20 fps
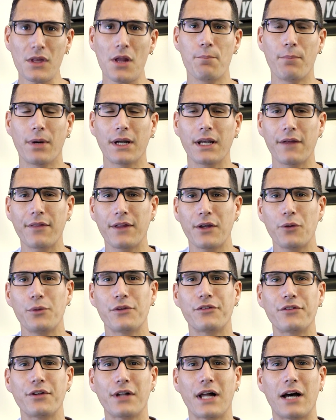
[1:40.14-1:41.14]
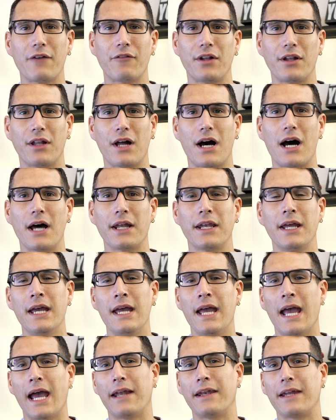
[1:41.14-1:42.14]
But I think we still have a lot,
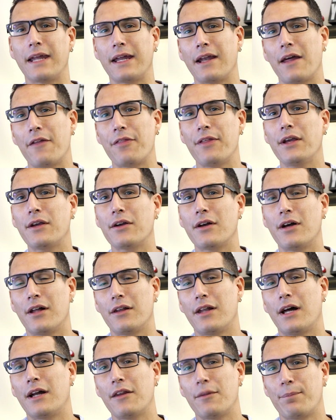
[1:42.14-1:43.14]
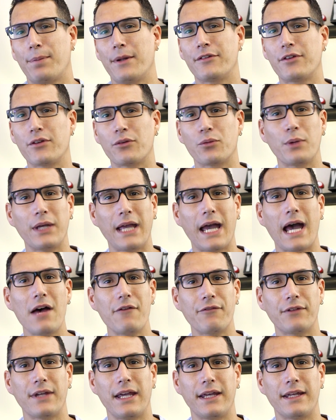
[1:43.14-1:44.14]
and and I think a lot of the places we
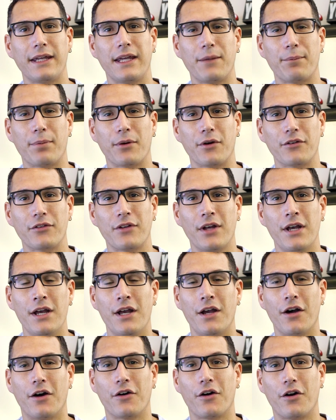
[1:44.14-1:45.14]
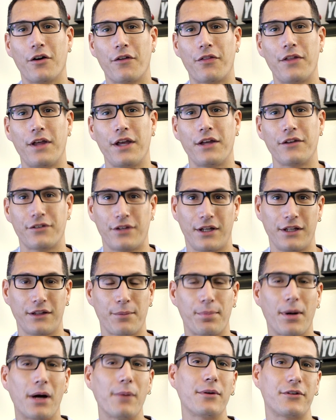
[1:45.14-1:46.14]
have gatekeepers are, are things like
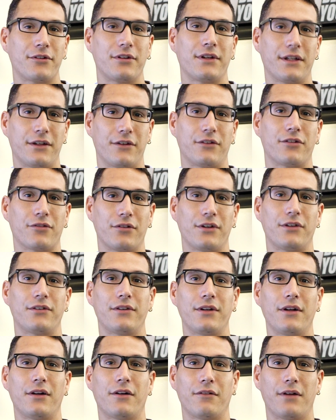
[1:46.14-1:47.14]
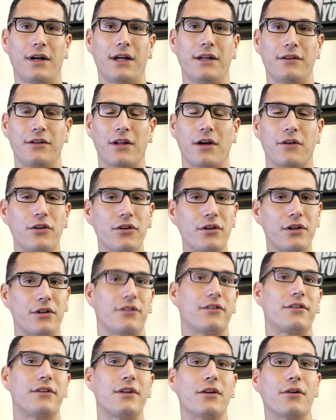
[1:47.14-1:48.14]
the publishing industry still, right? Now you can
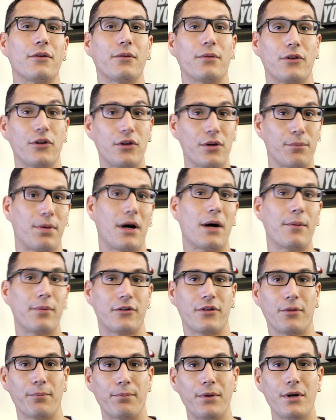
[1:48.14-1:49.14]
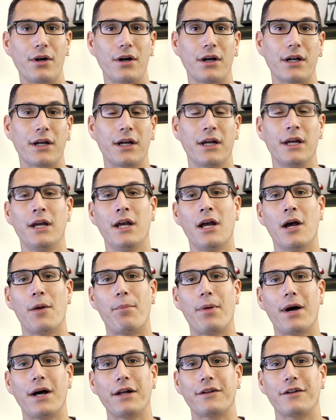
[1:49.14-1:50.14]
still you can publish a book,
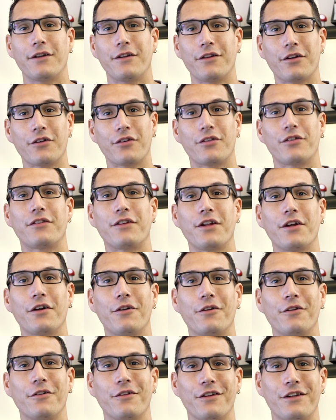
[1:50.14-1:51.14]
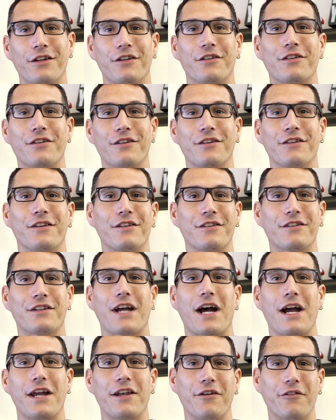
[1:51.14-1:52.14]
but there's still this this
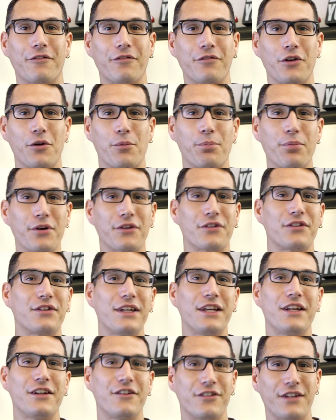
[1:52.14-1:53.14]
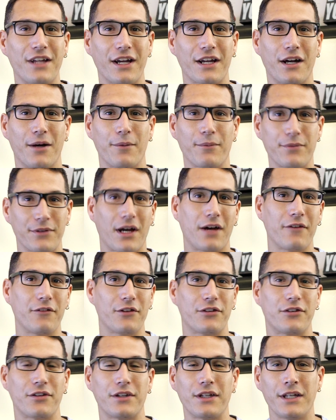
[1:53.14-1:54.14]
kind of, you know, prestige that comes.
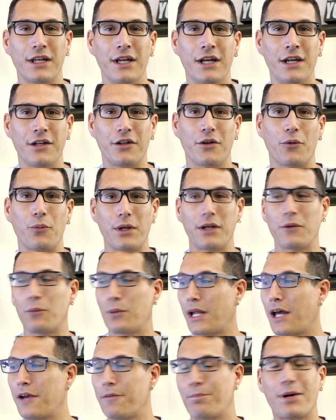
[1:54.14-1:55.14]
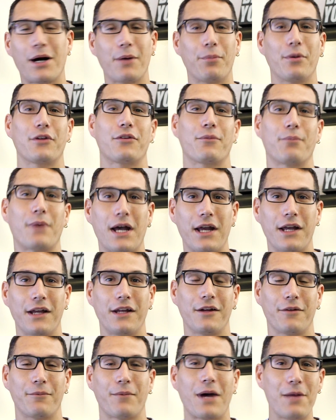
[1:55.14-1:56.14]
Obviously, you know, when when I published
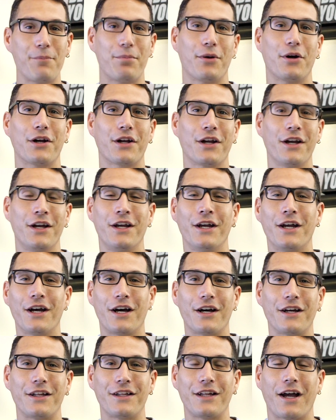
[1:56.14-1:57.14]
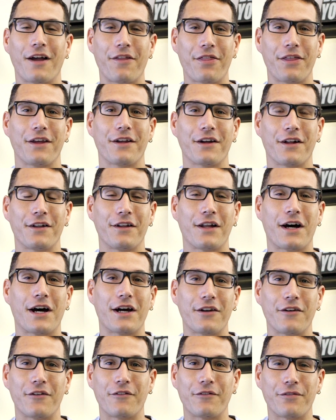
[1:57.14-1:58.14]
my my book, uh, I think a
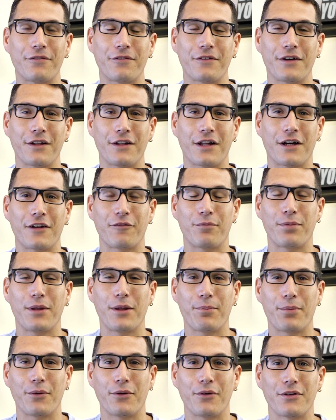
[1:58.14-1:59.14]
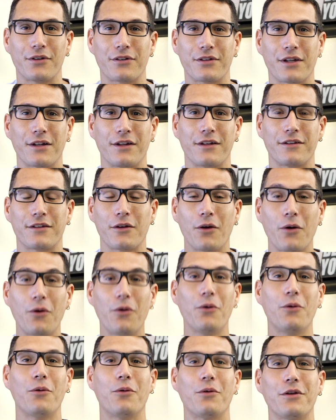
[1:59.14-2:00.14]
lot of a lot of people suddenly said,
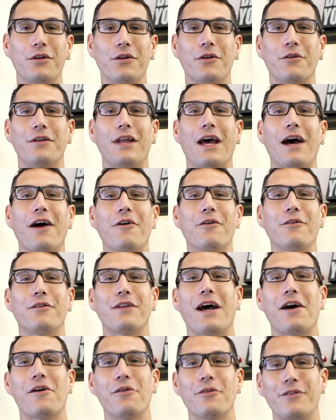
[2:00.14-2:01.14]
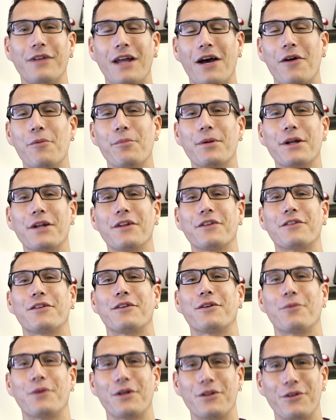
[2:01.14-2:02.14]
oh, you know, now now now I'm going to
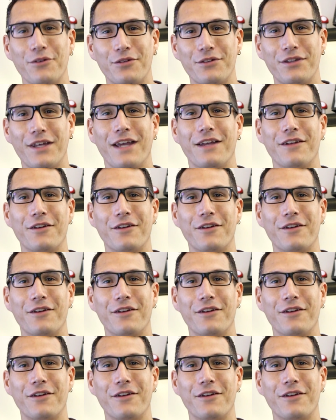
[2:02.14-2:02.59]
listen to what you say.